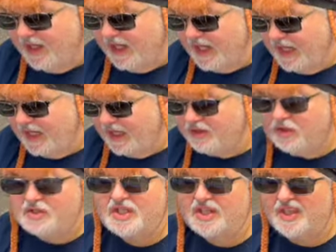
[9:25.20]
And
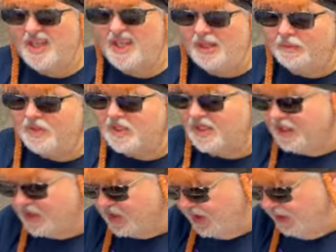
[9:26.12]
there's a theme to
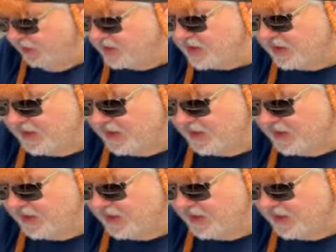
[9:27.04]
this year's